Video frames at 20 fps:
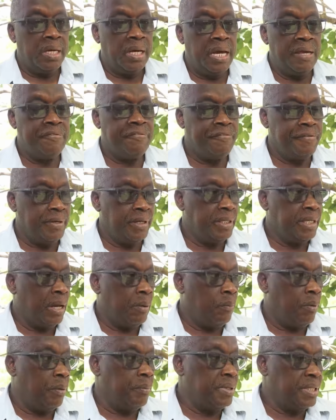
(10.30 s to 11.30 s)
I fear
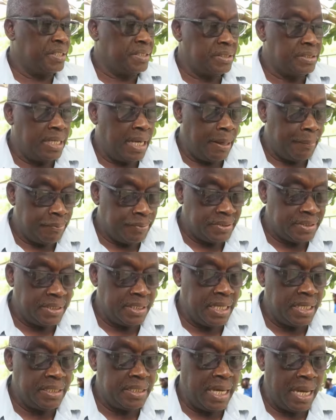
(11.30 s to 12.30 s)
that what we are
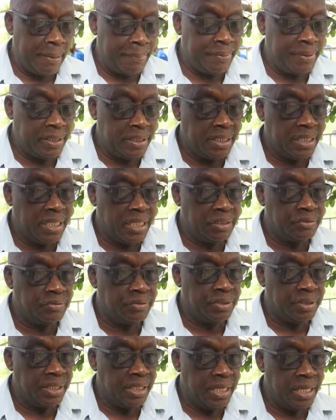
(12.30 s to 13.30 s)
seeing happening in the country
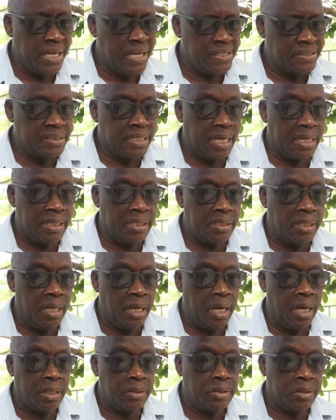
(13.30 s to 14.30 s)
today is that
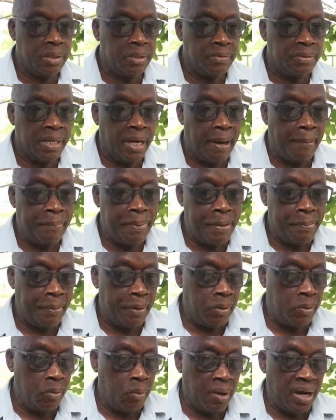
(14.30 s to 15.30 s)
there are
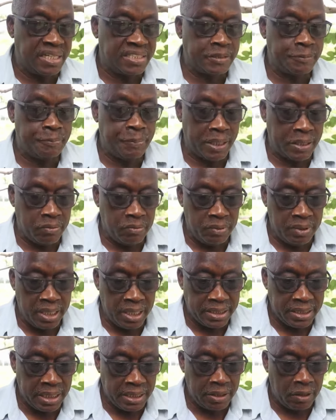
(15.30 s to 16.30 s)
people who are
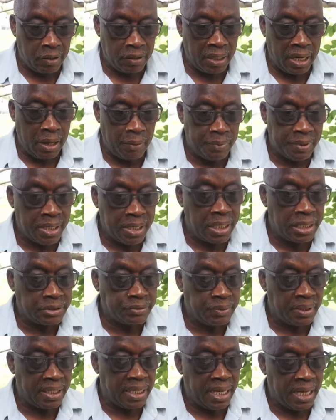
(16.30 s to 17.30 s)
speculating on
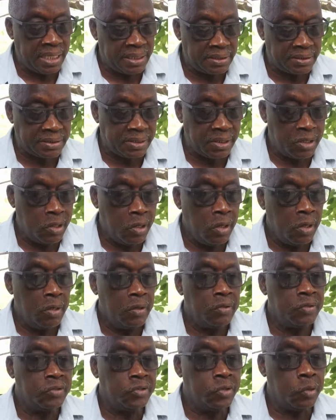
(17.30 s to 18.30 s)
agricultural lands.
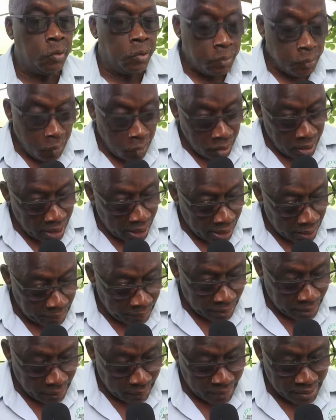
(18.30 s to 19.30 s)
Zone 1 land,
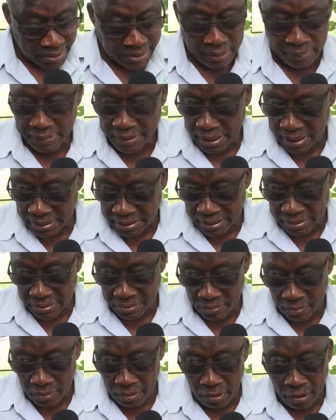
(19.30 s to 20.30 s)
by the way, in some cases
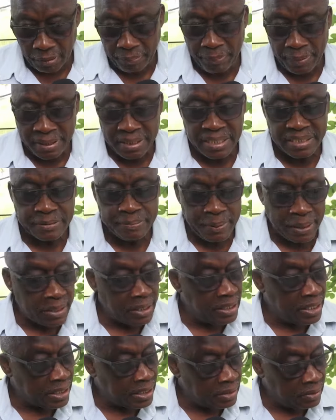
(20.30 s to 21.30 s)
too. But they're
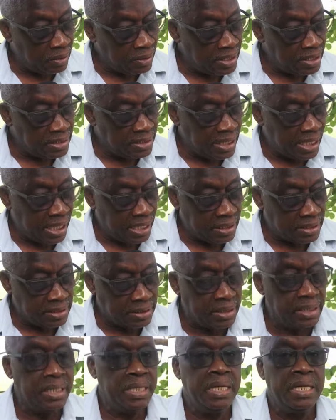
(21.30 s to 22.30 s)
speculating on these
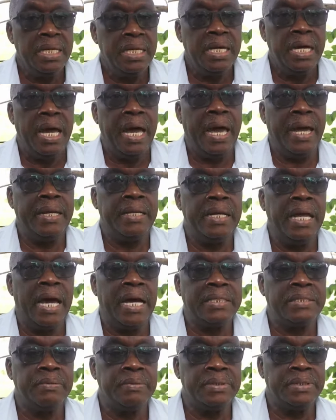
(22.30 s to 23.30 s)
lands. And
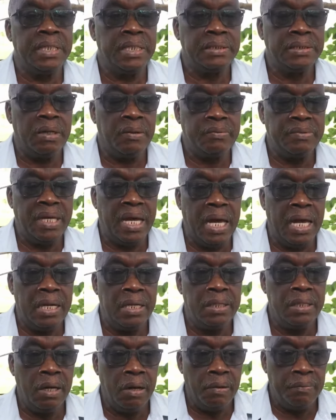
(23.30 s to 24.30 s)
as a result of that, a
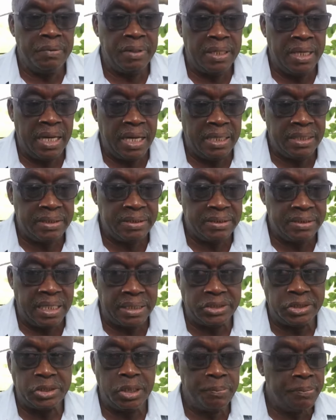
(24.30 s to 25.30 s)
lot of the lands that
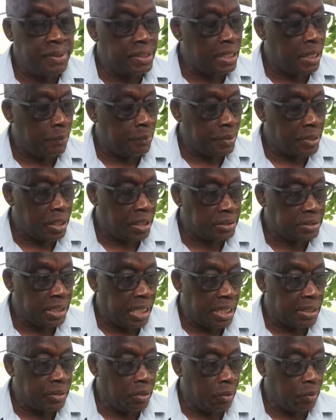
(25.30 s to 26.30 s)
should be in agriculture
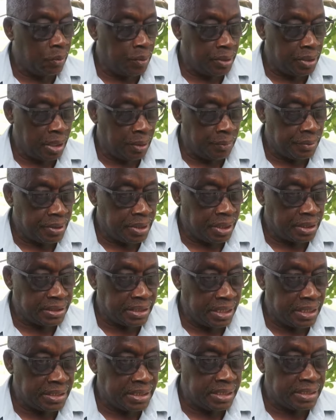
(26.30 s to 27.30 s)
are not going in agriculture.
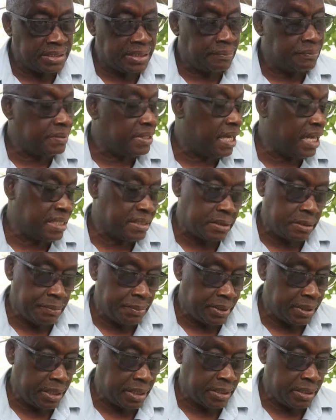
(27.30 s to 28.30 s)
And I think something has to
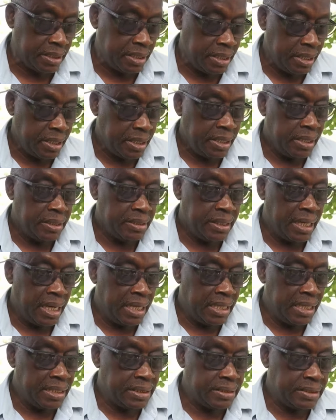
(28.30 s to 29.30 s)
be done to at
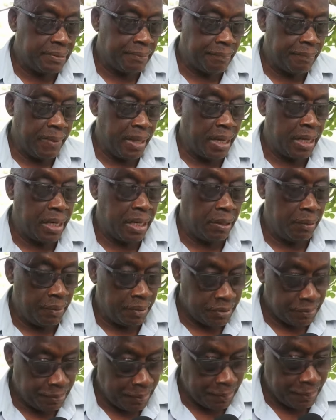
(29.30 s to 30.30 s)
least
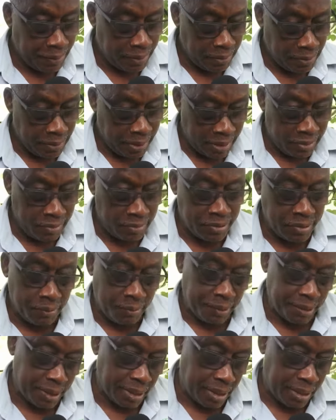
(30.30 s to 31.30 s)
encourage people, I use the
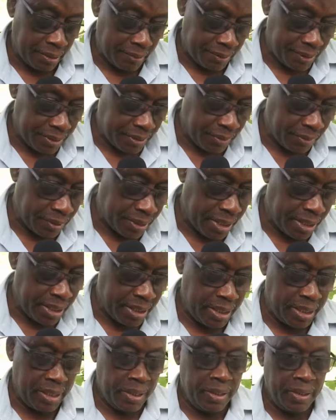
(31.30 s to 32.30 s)
word encourage, okay,
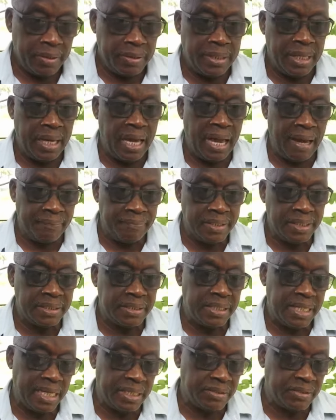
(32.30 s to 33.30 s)
to have these
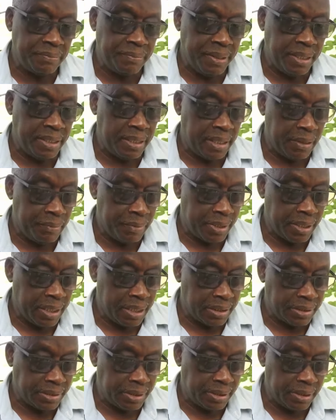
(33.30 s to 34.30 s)
lands made in
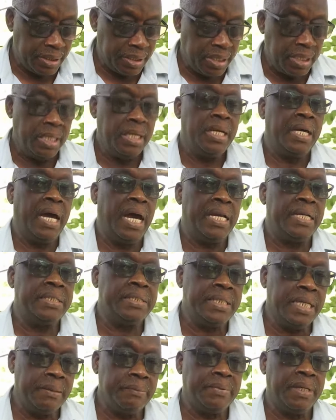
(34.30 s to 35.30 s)
agriculture. At the
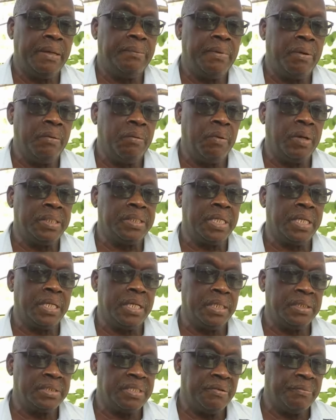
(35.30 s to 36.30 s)
same time, I want to
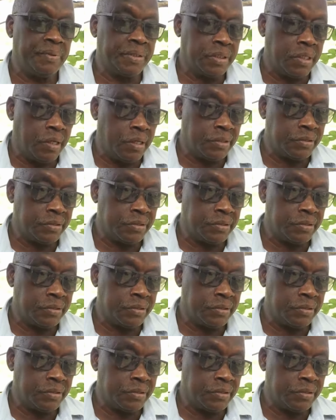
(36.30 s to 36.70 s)
encourage government